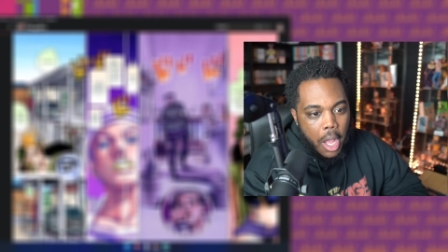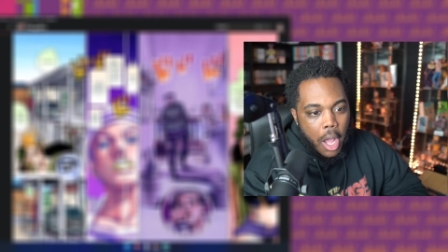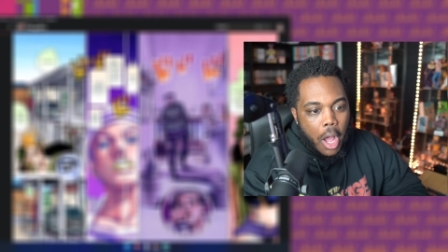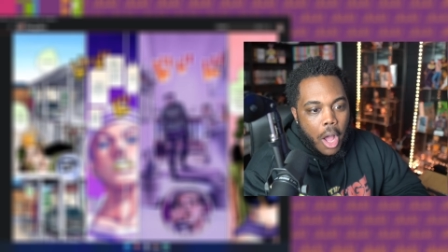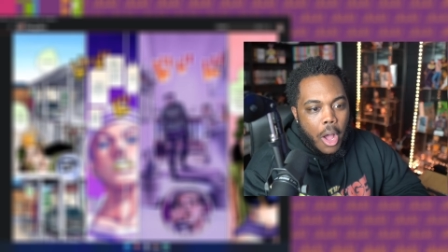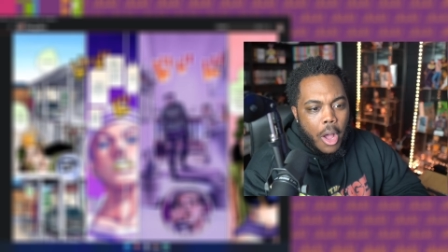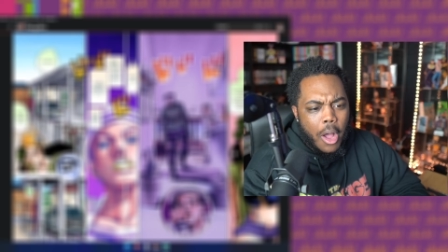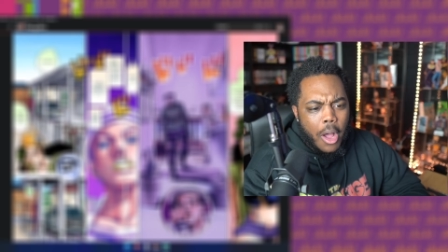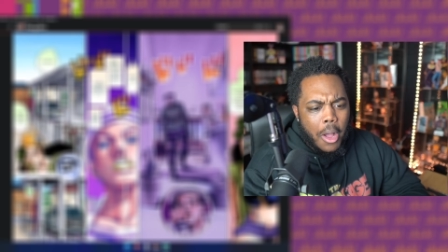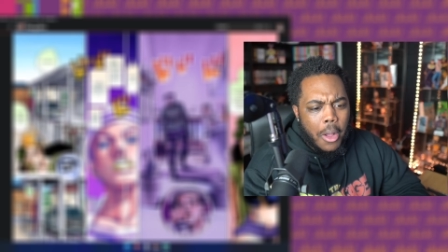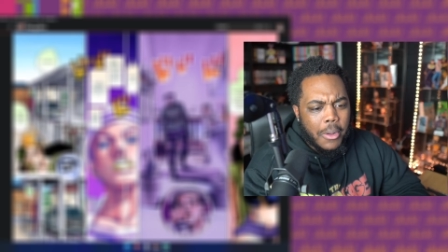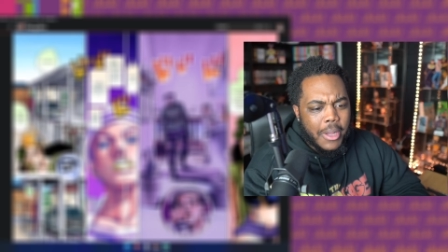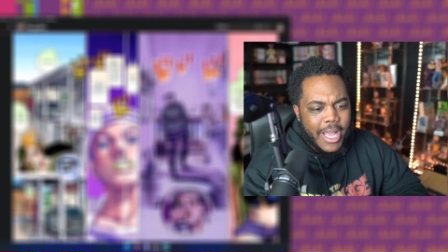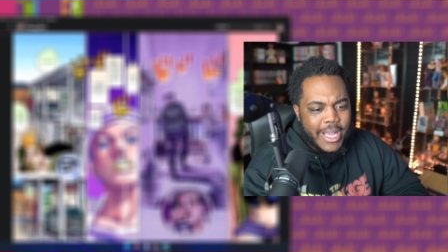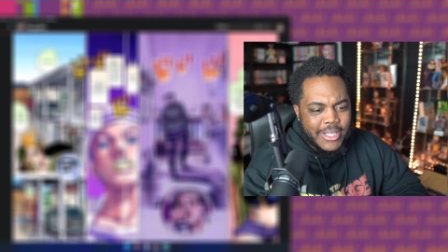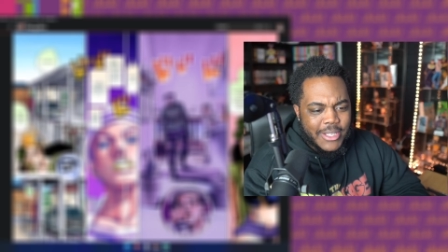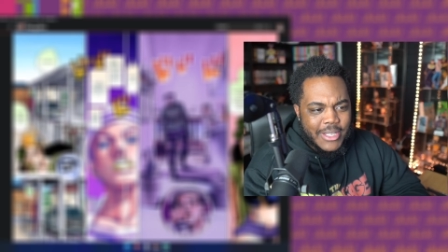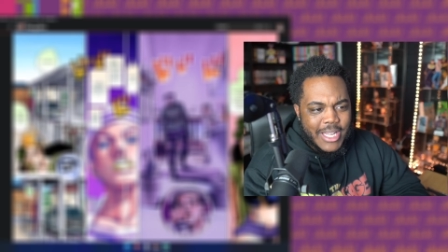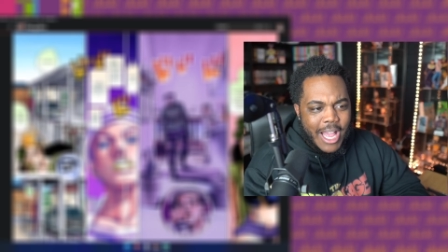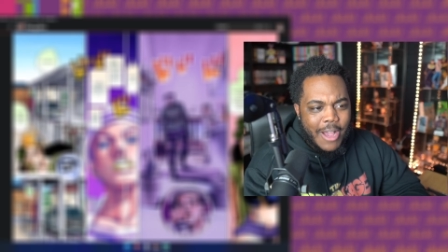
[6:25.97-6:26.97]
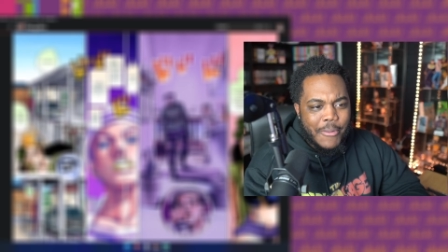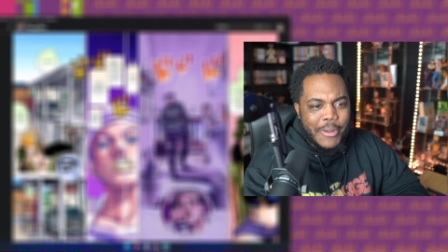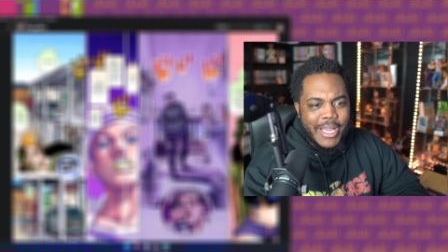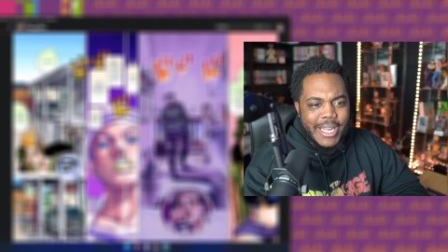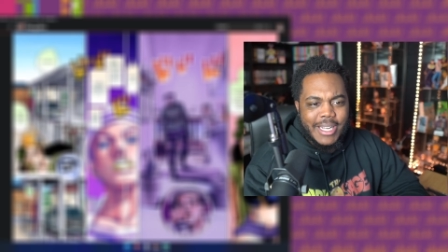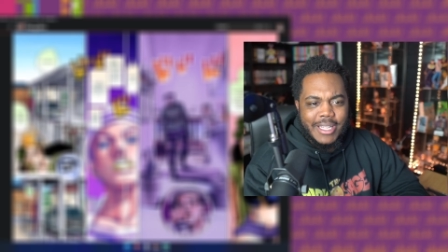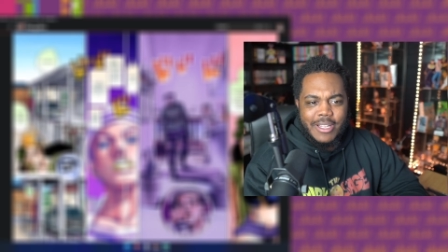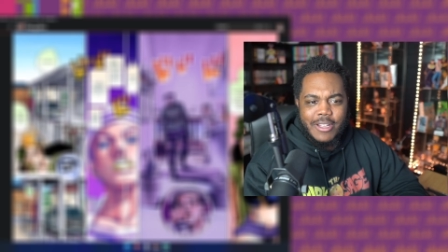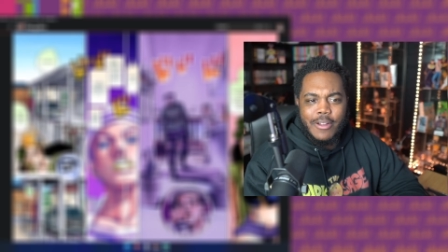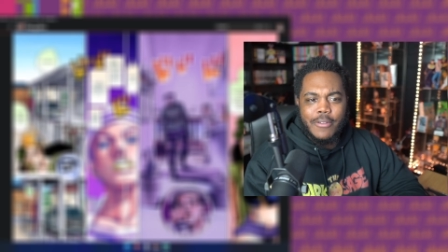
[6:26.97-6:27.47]
Oh, okay. So now we get
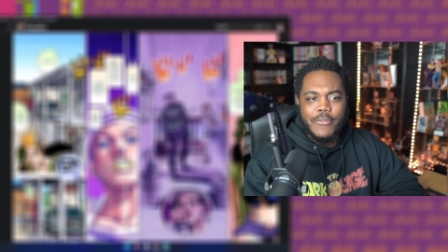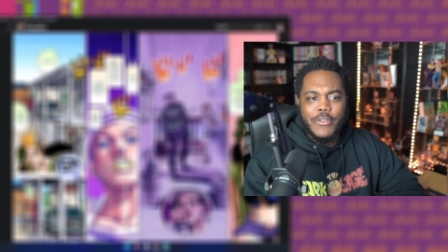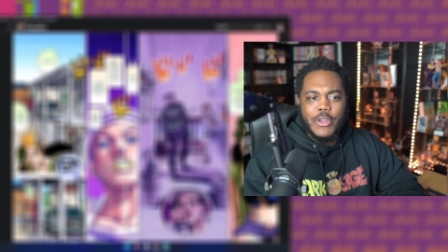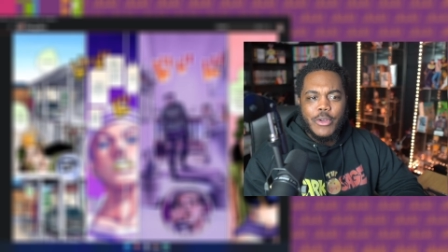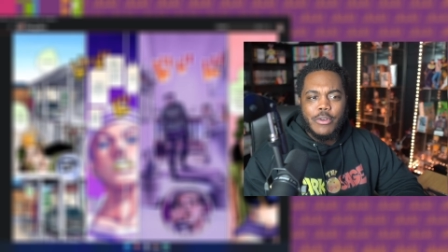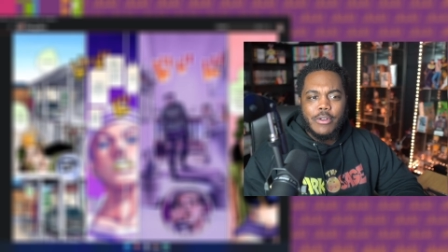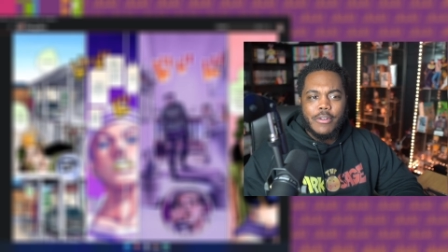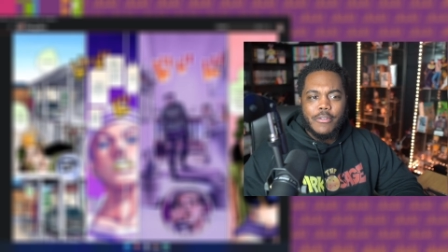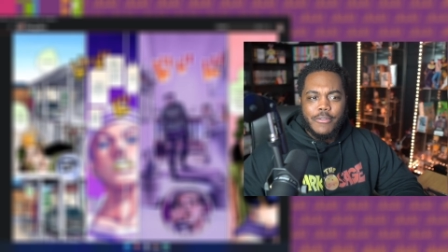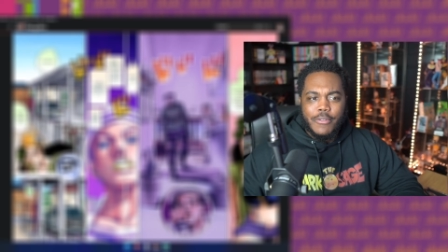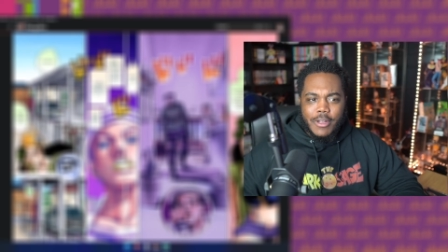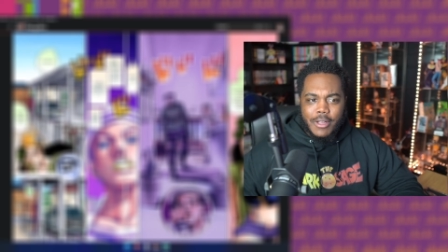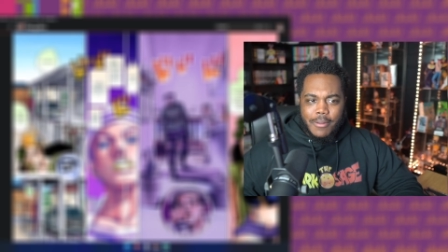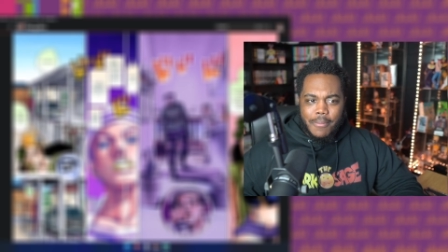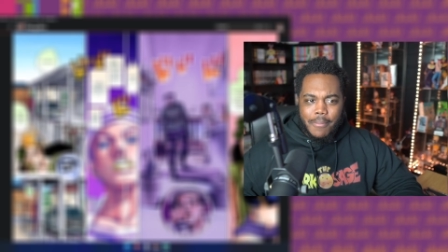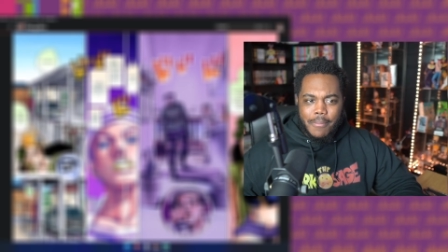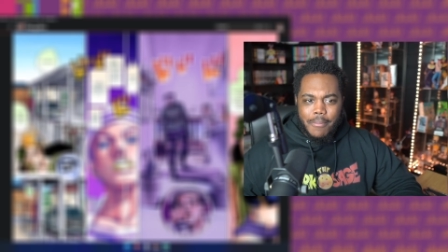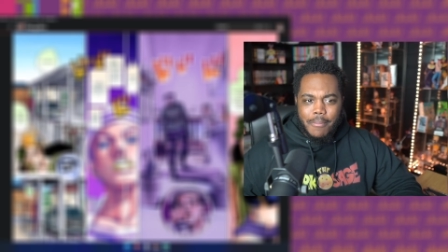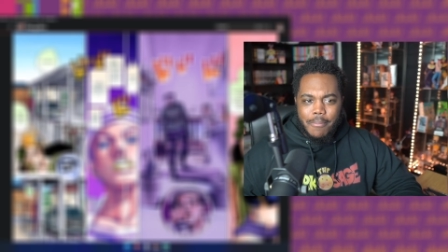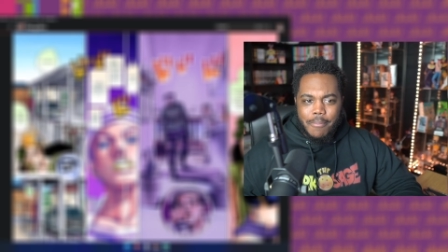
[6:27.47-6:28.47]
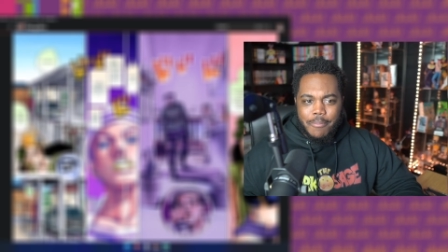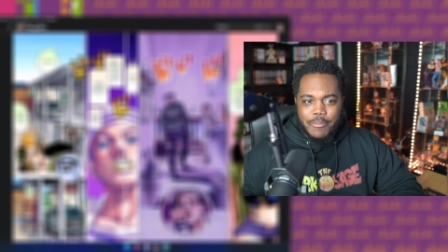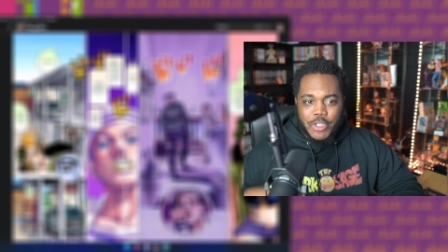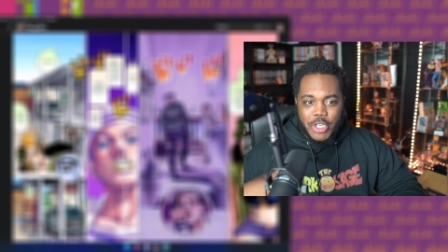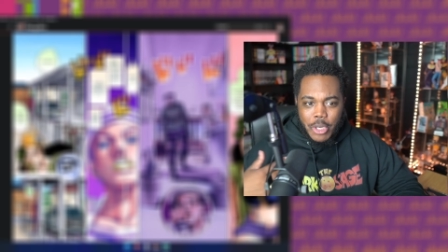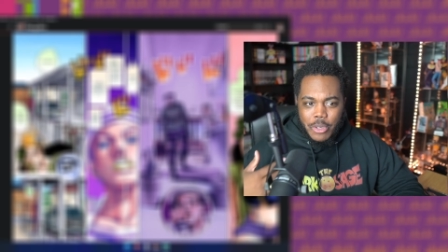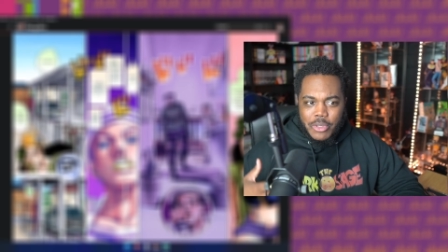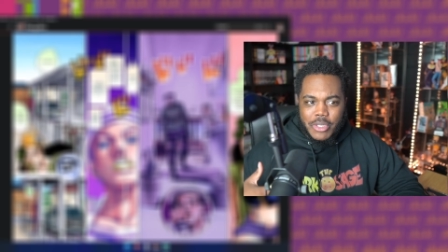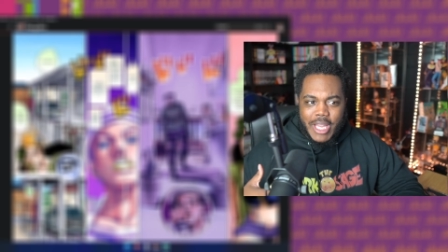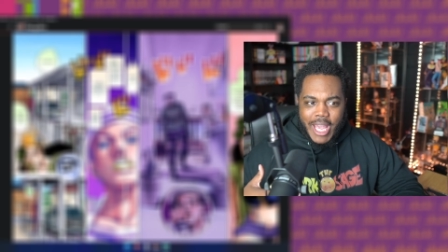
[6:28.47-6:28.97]
a little view of
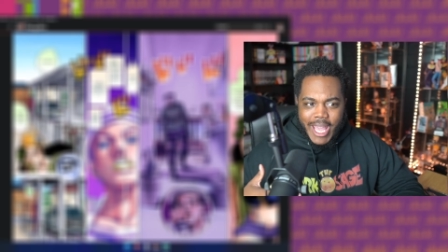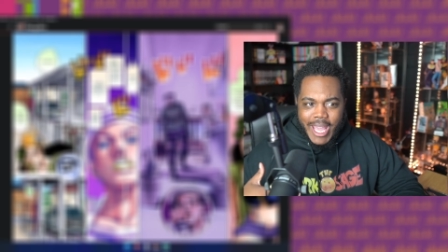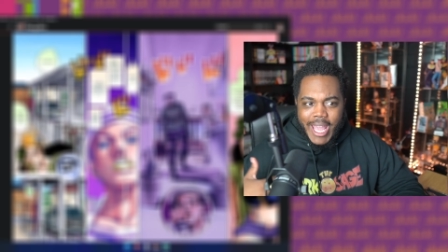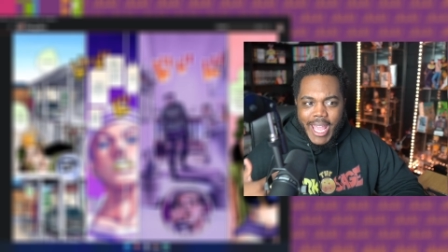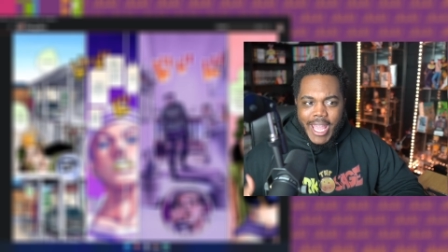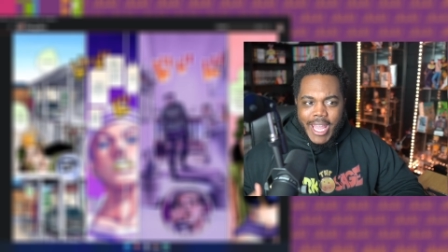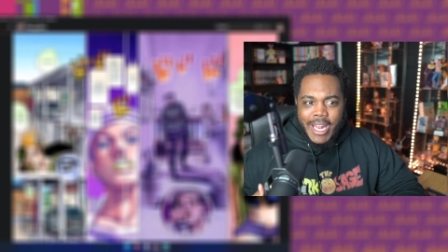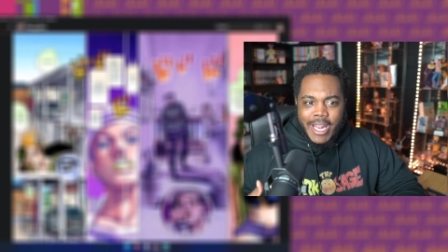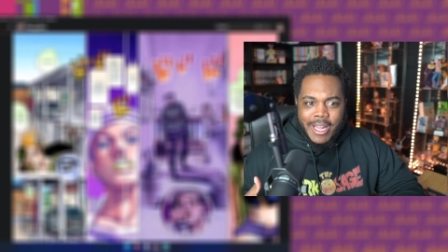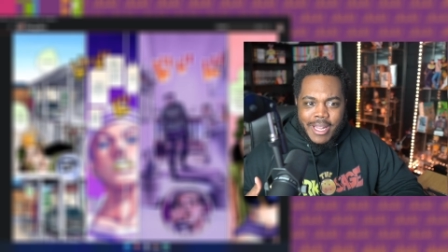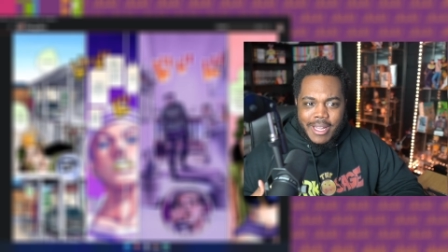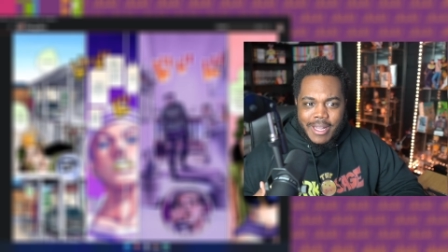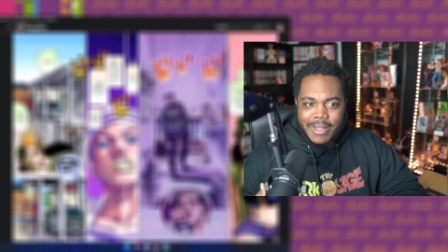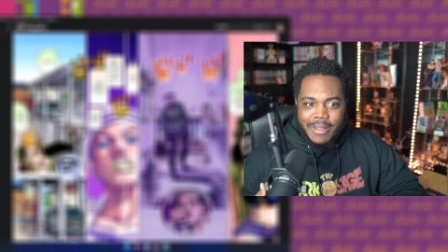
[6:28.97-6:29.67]
Josuke in